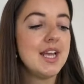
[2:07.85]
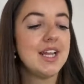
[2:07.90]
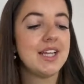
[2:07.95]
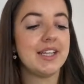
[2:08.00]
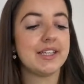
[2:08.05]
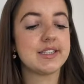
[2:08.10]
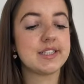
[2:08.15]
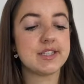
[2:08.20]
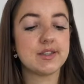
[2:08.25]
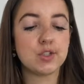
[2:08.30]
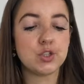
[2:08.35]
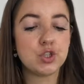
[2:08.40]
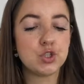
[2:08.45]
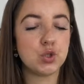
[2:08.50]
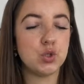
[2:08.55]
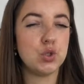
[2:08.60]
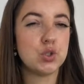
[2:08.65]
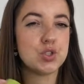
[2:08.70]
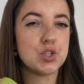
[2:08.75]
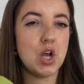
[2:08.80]
like I said, the
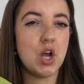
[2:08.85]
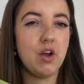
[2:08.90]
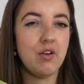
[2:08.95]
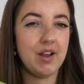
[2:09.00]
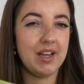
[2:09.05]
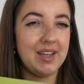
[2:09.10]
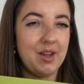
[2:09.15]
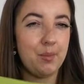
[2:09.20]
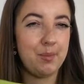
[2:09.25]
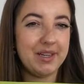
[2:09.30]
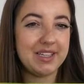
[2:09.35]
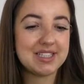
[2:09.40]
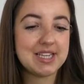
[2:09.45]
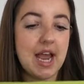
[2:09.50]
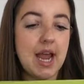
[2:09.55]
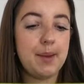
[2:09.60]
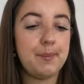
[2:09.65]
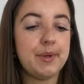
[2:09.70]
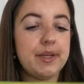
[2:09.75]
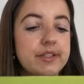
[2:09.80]
shorts are a little bit
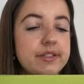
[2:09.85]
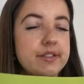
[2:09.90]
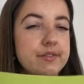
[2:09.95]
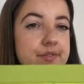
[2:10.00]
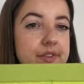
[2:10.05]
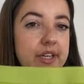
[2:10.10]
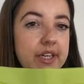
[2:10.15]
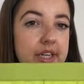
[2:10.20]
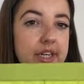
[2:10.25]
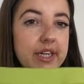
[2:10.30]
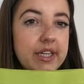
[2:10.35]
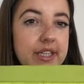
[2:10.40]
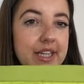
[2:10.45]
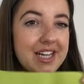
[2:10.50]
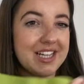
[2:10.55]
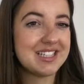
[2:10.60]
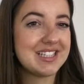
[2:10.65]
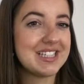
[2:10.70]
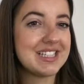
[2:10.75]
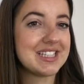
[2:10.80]
tight because of the
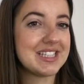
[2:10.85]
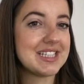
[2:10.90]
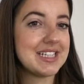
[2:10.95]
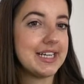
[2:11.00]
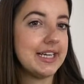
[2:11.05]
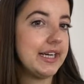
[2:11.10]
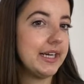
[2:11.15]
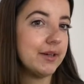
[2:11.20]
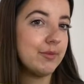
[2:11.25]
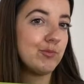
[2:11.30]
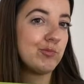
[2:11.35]
elasticity here.